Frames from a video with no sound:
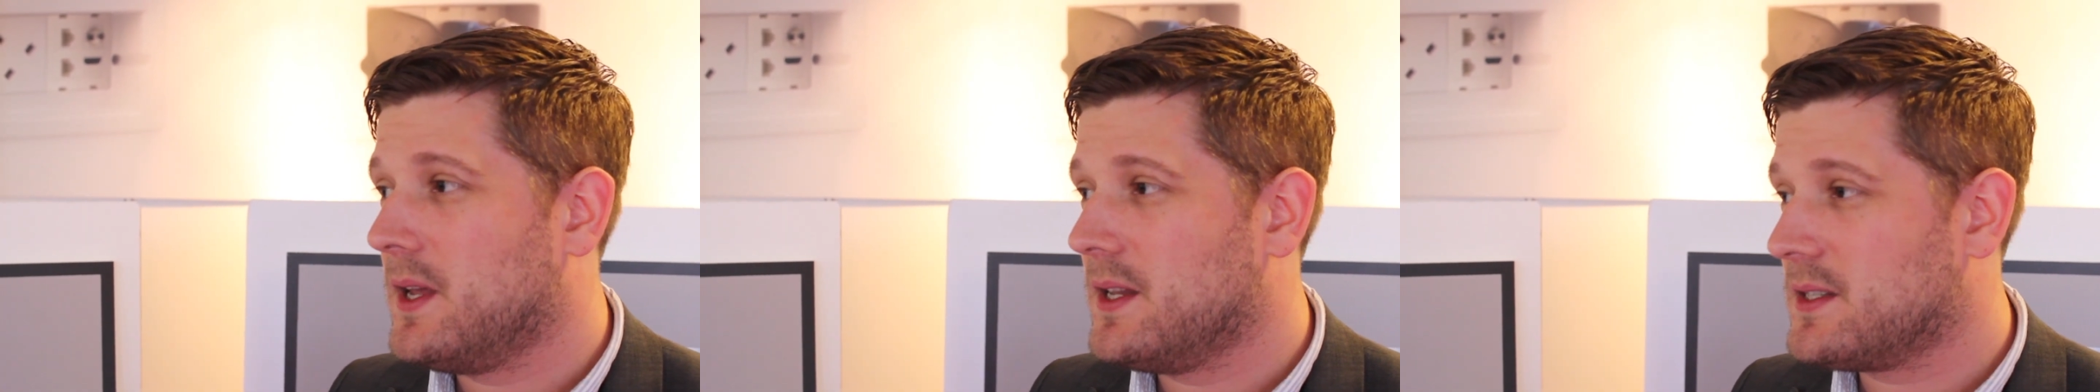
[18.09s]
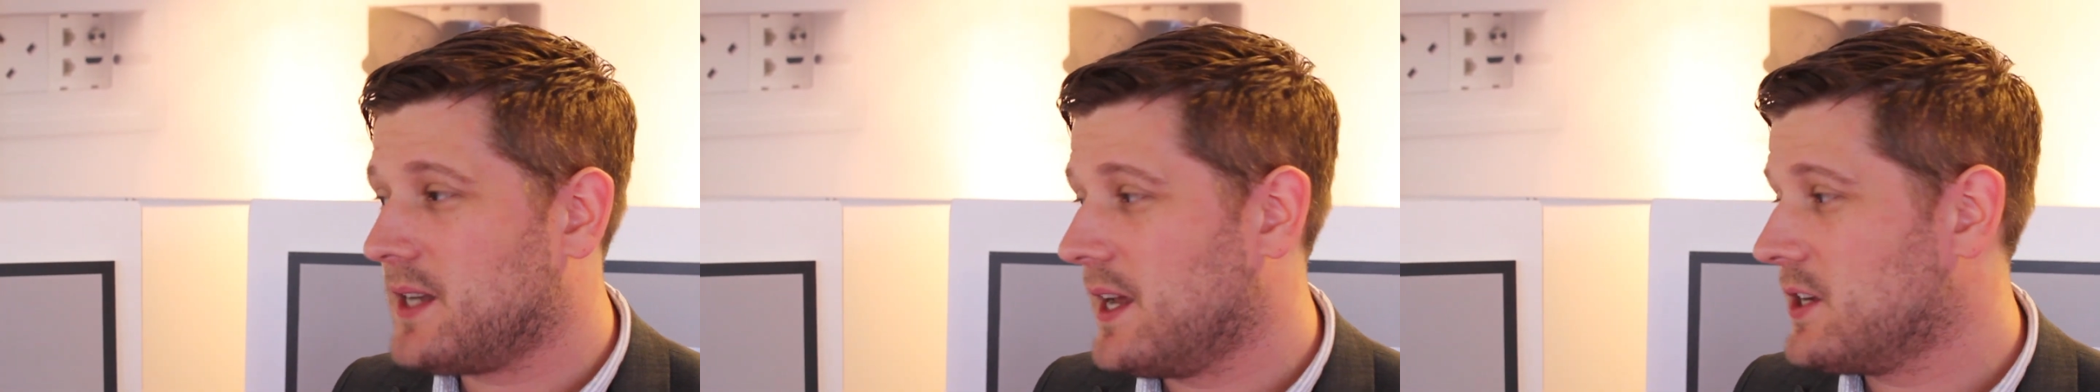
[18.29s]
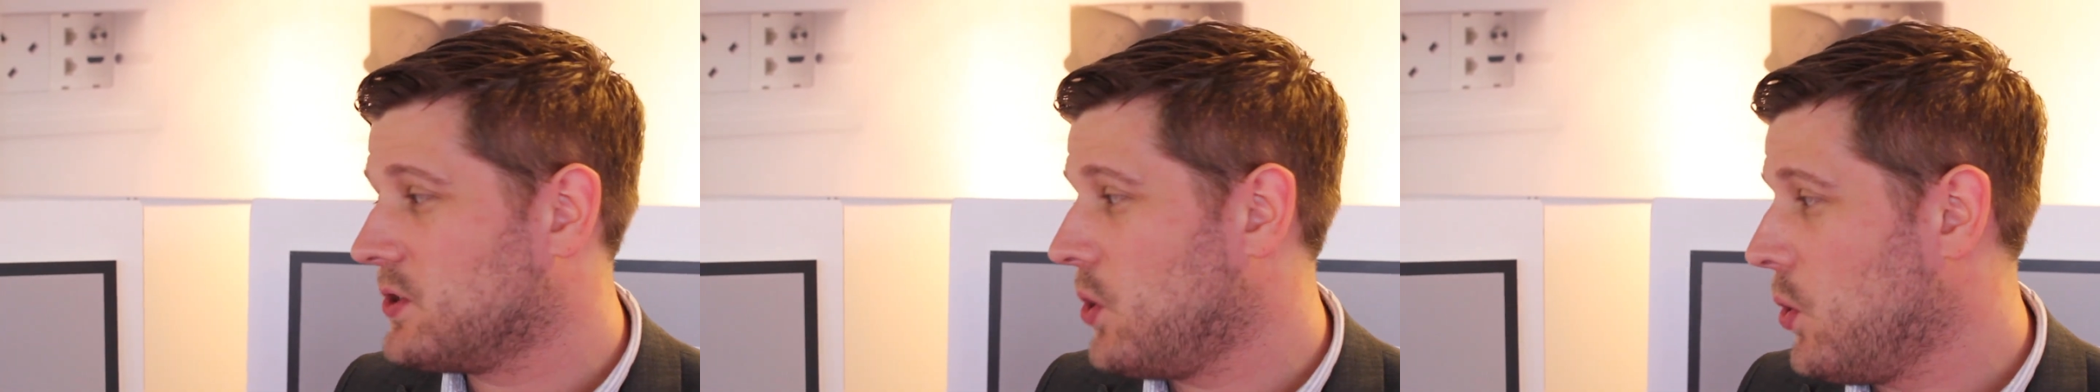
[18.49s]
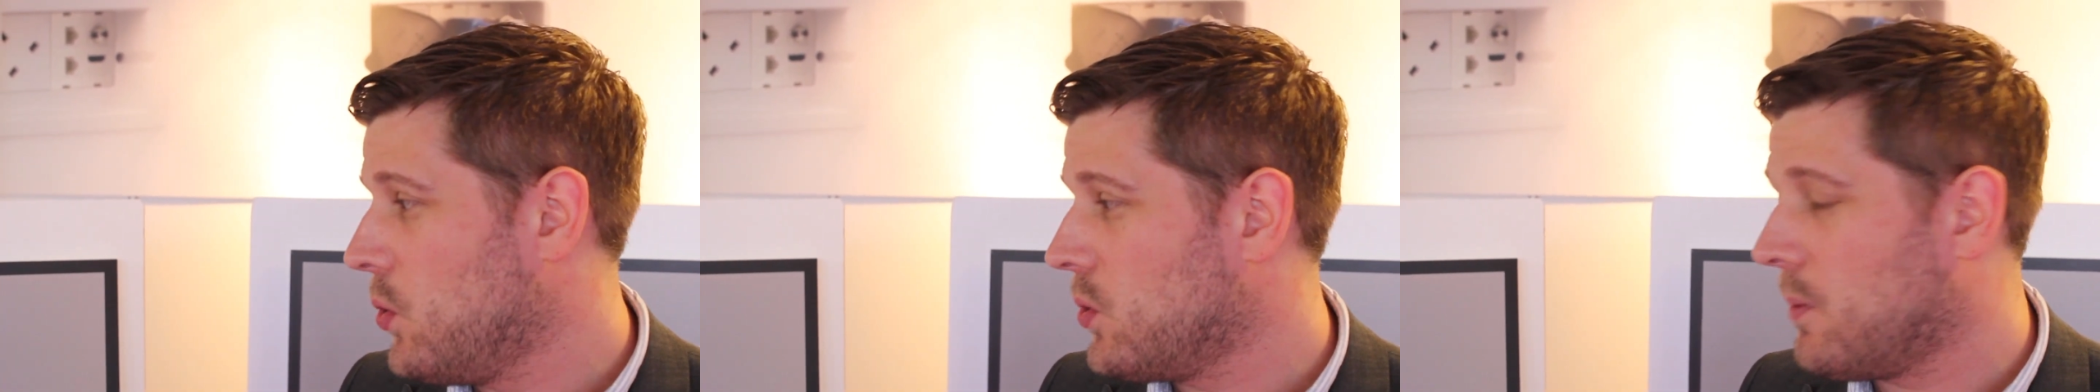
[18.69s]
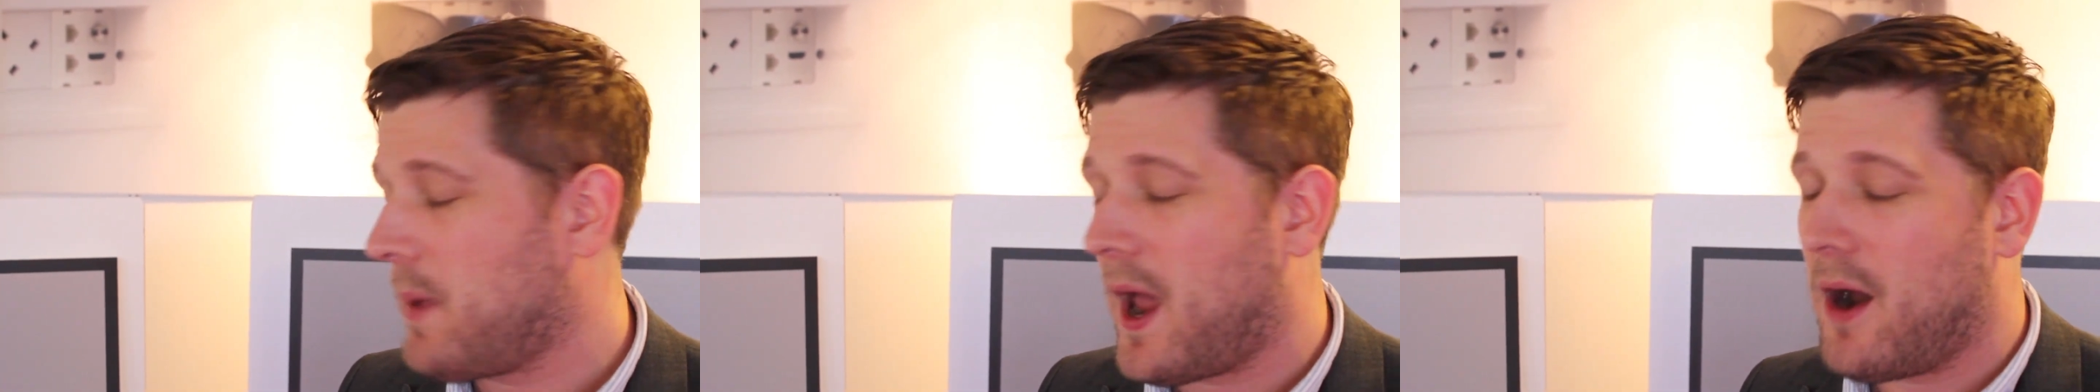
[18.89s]
It takes
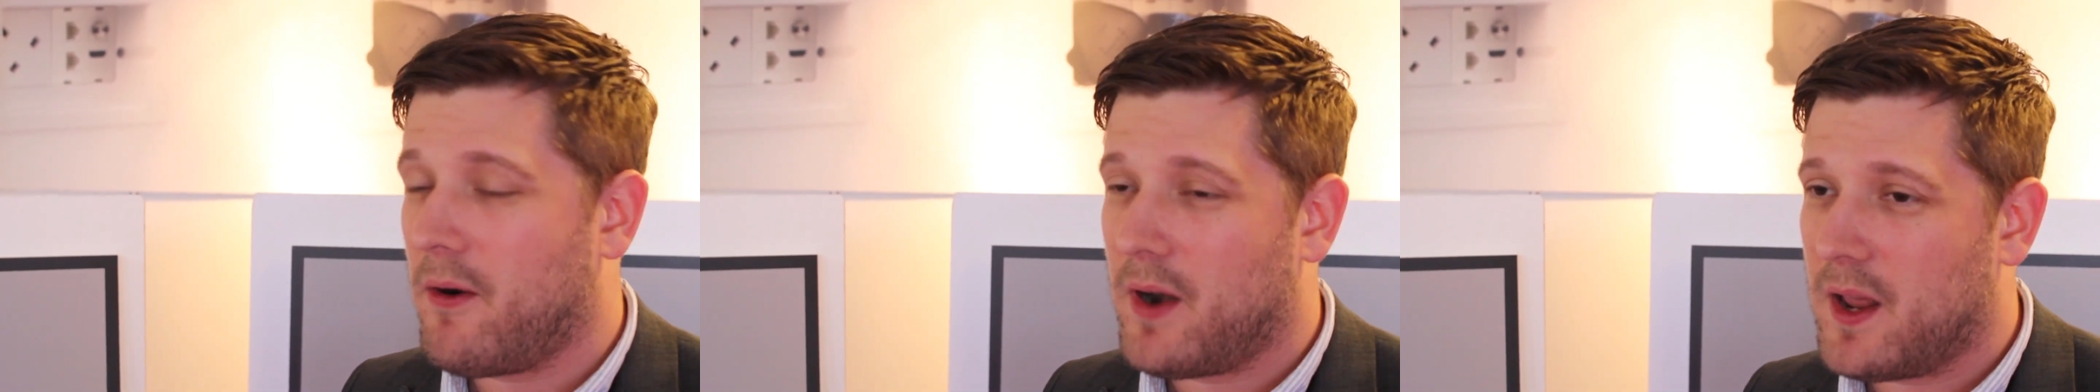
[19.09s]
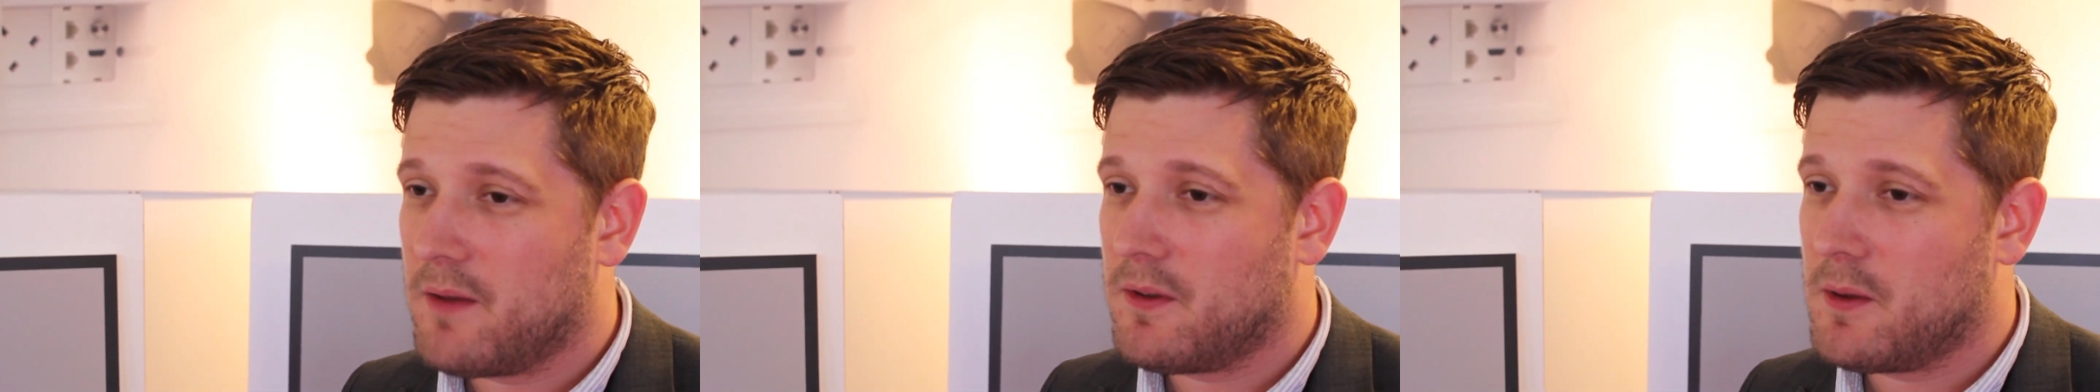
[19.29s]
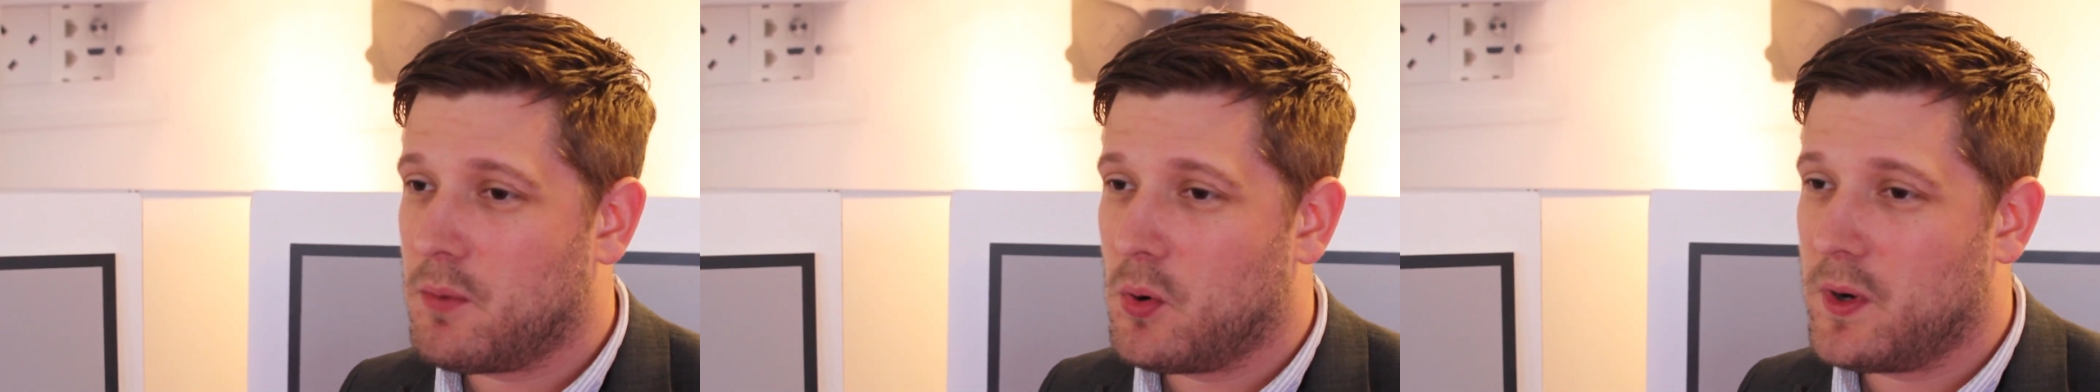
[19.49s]
all the power and AV